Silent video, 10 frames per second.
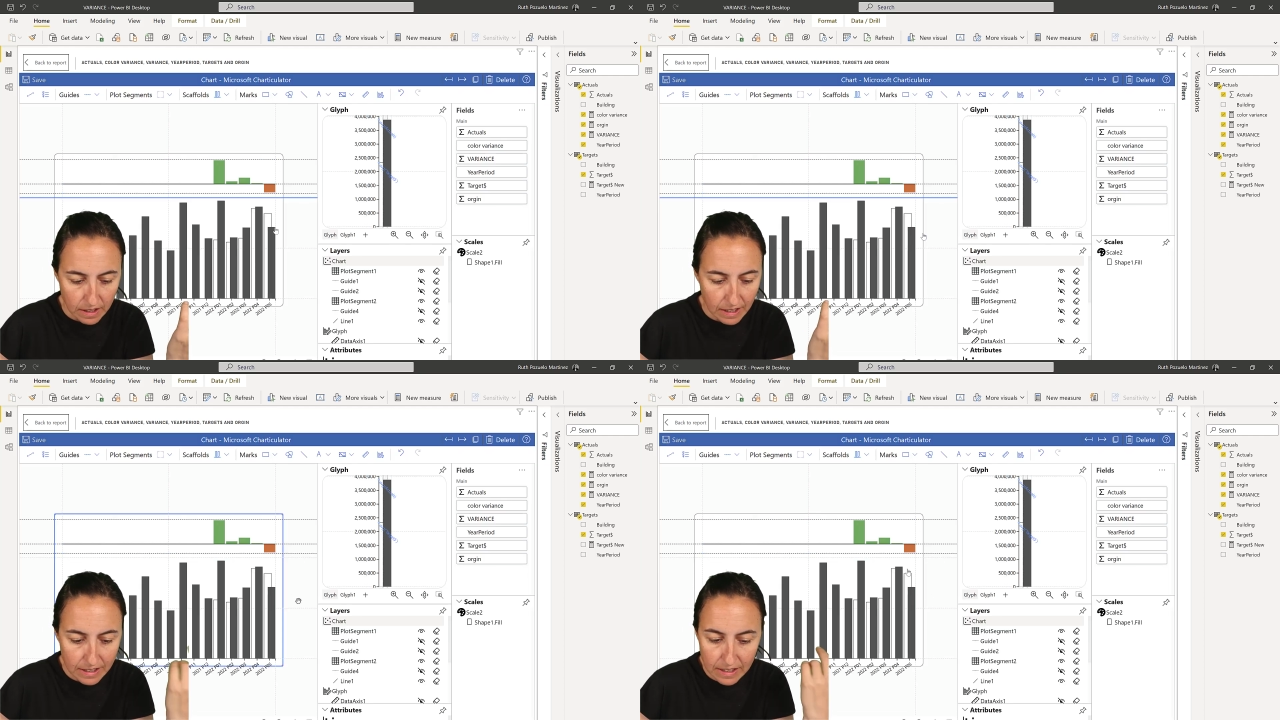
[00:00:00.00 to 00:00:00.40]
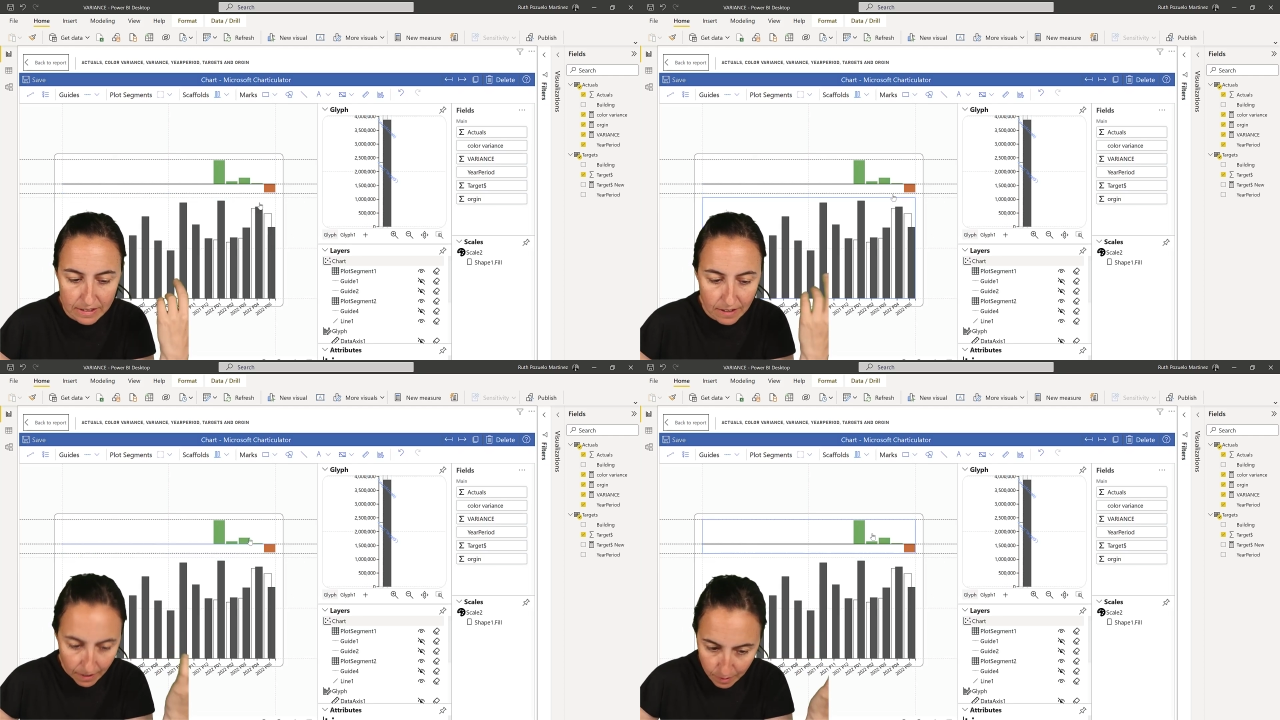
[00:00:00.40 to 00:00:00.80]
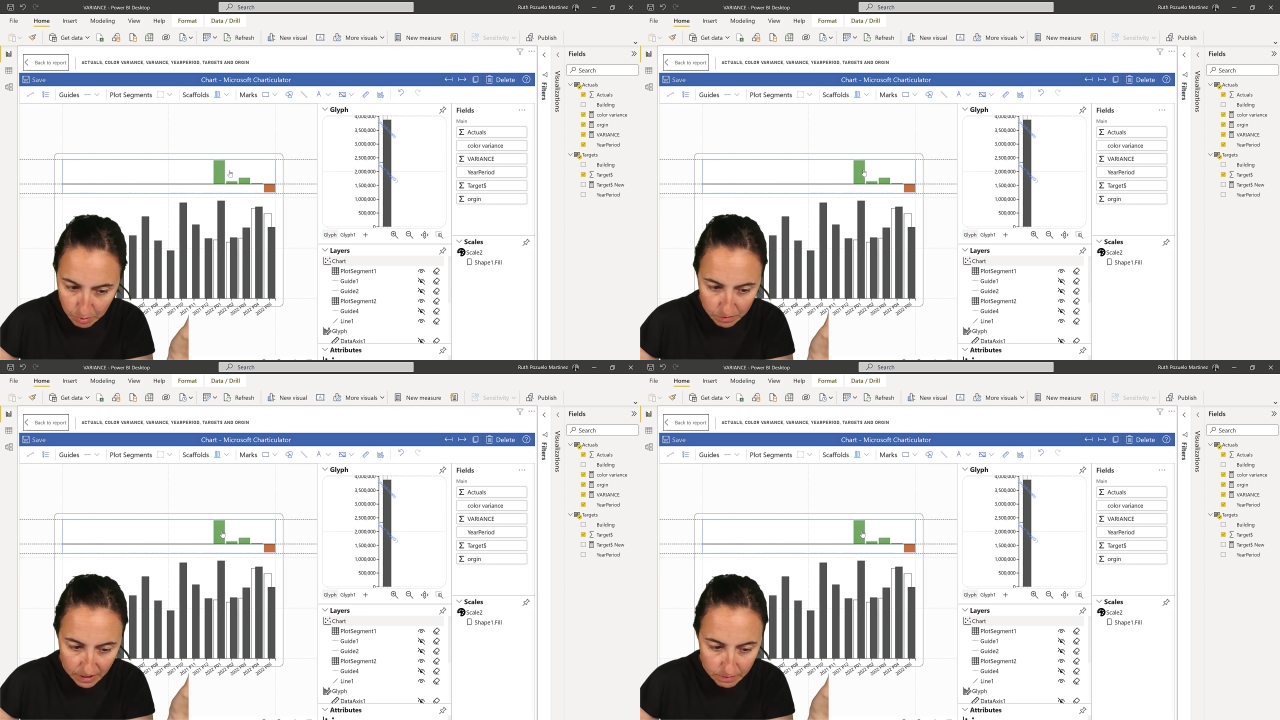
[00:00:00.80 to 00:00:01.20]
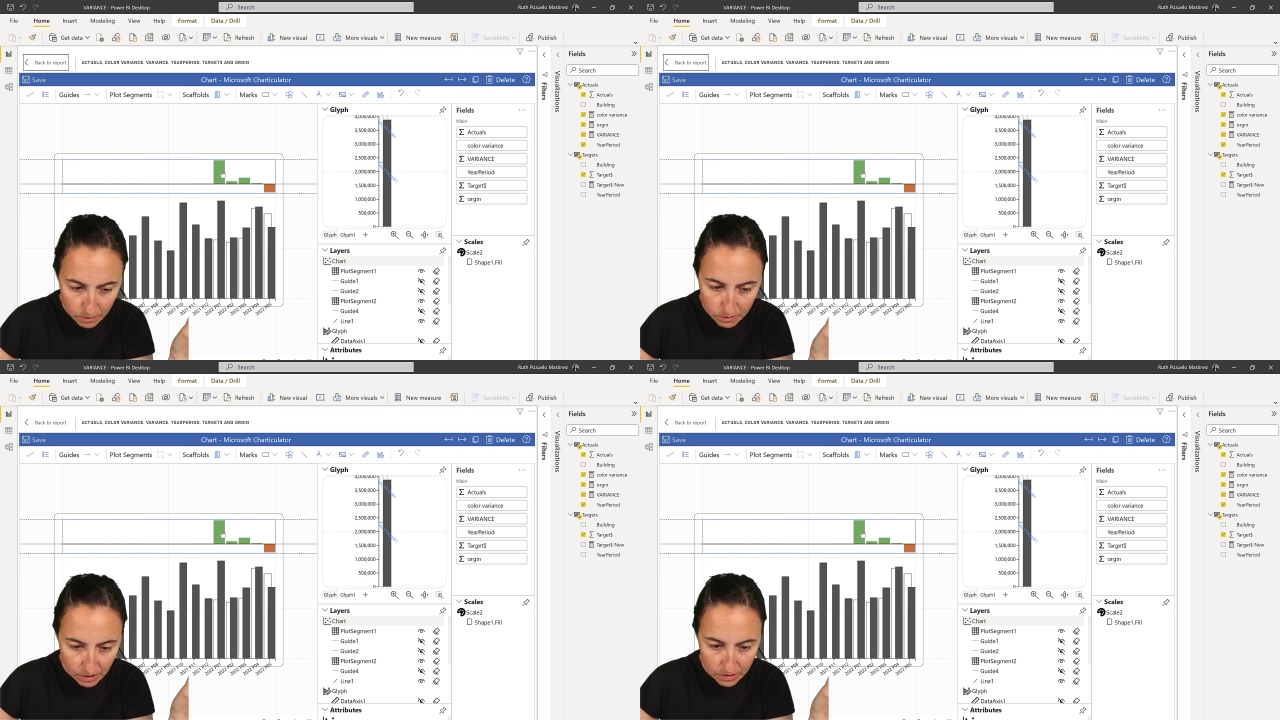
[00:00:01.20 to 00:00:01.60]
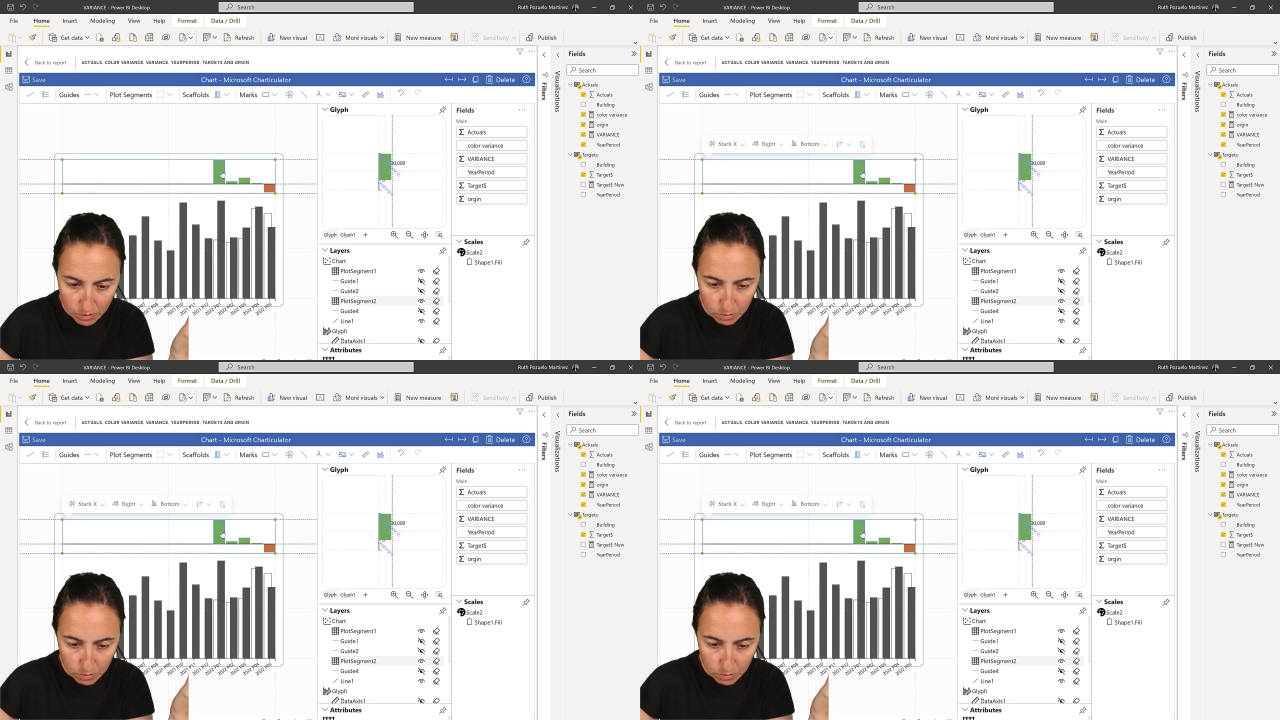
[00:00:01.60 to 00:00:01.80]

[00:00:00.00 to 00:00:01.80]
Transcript: any type of label that you